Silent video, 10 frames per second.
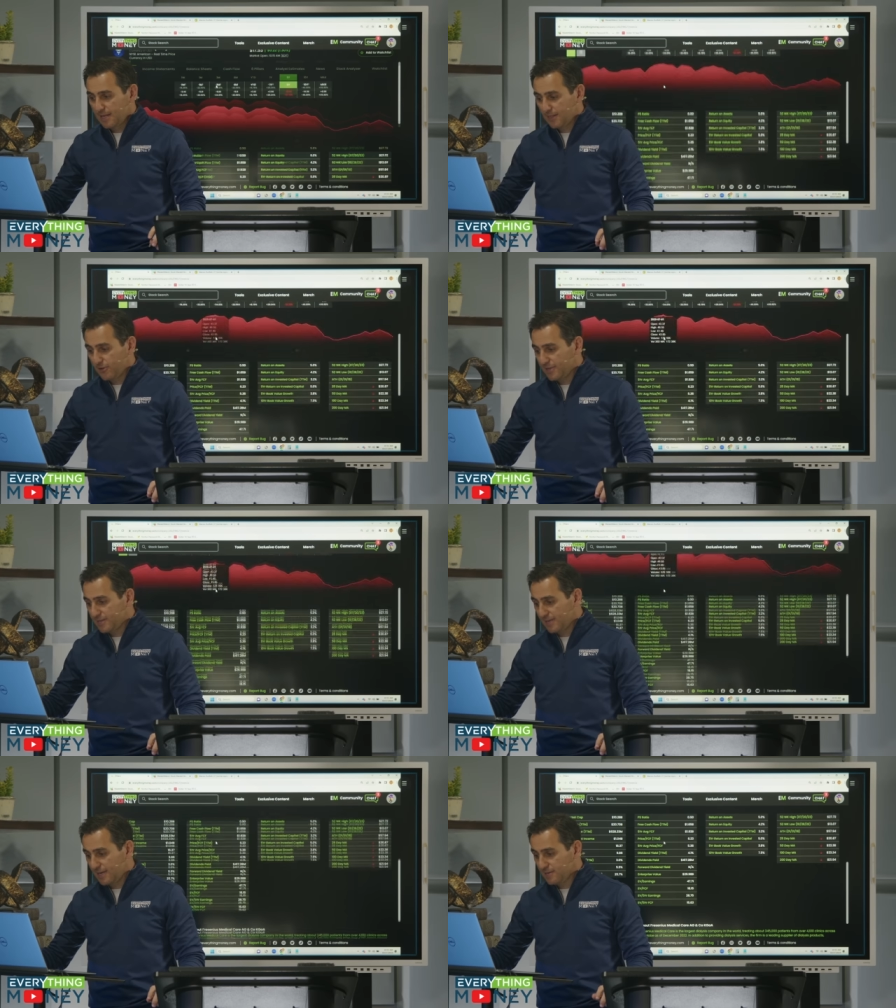Look at
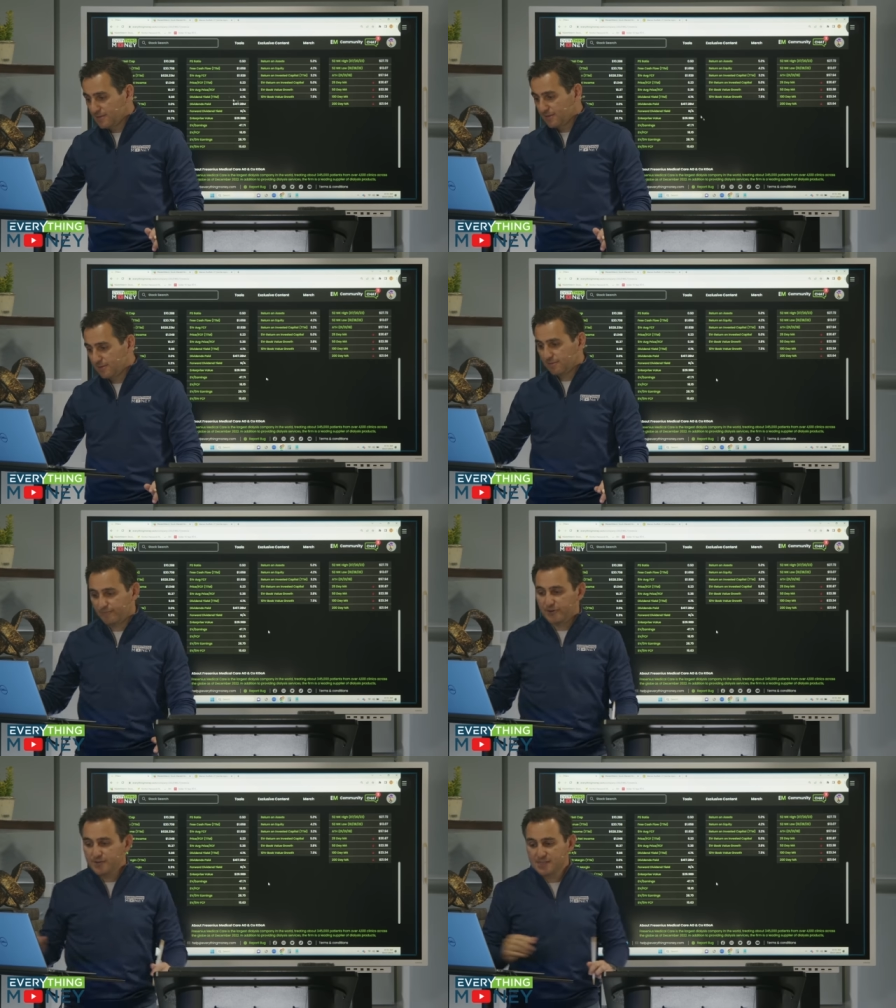this, guys.
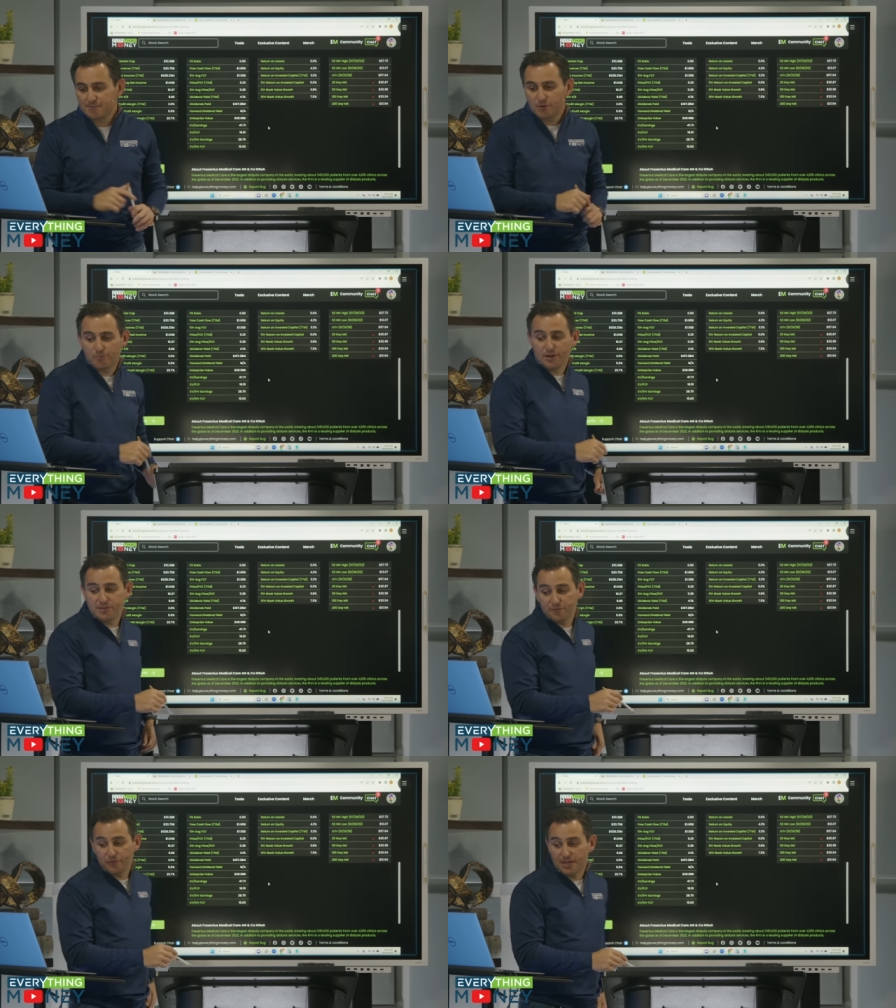Very similar
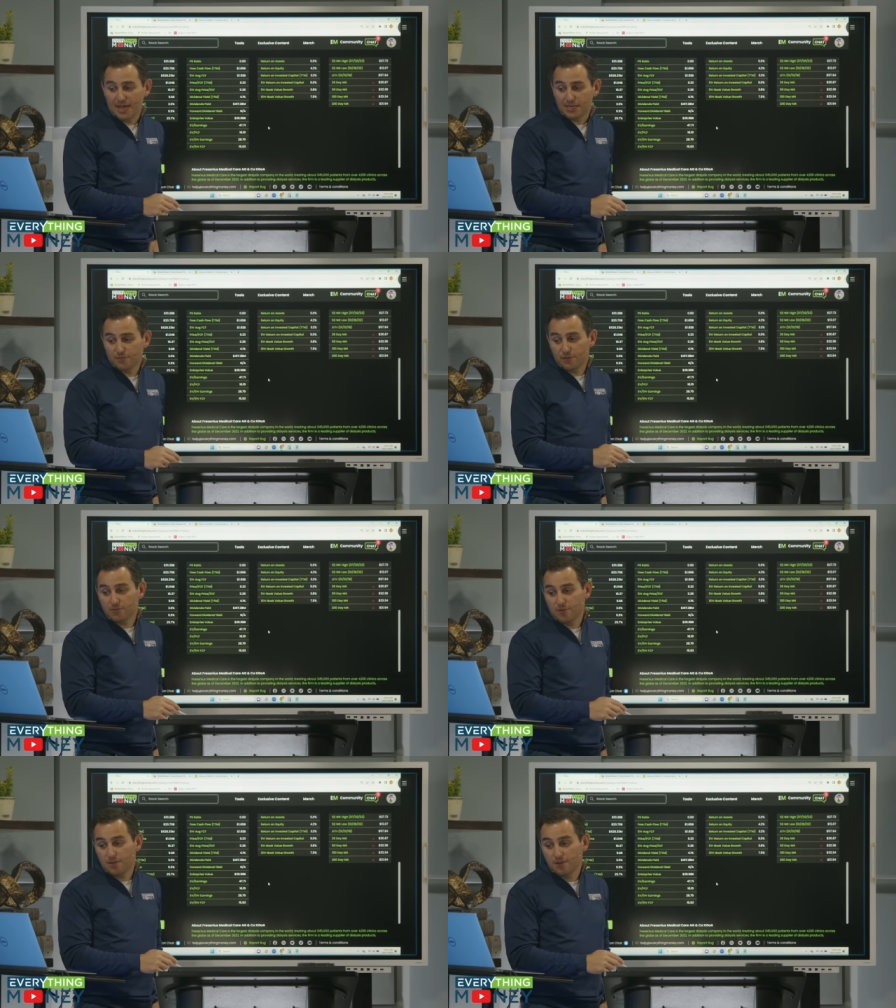price to free cash
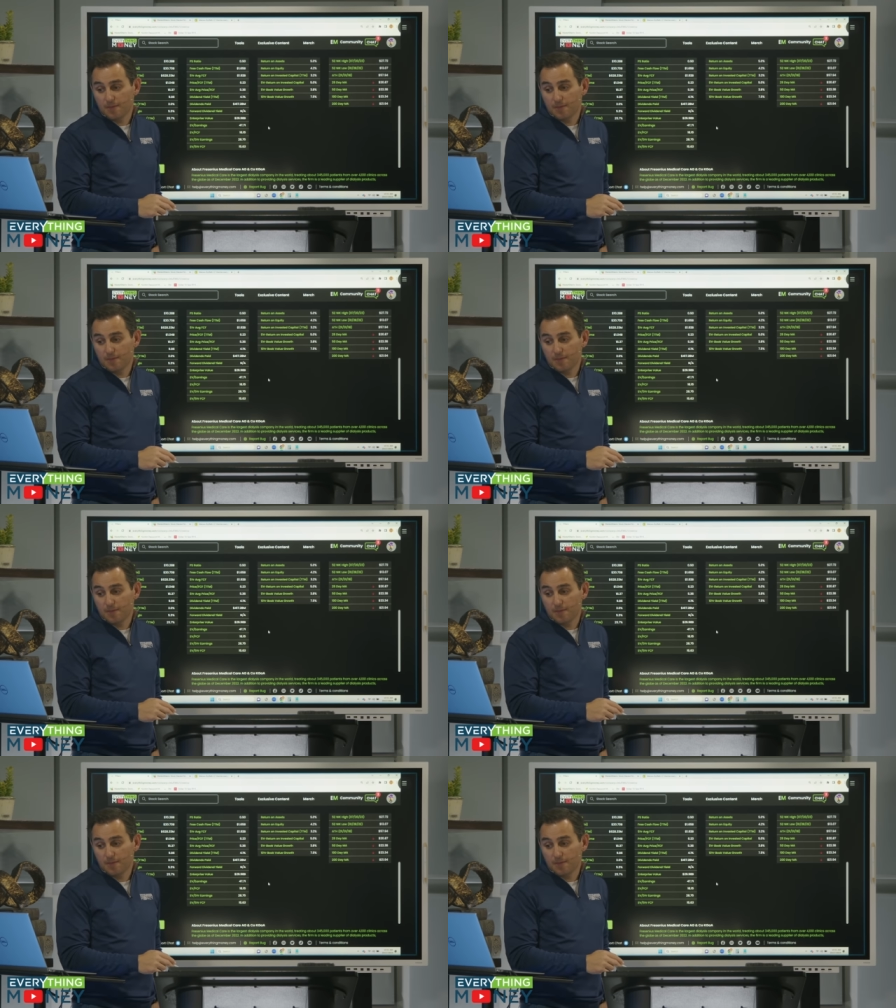flows.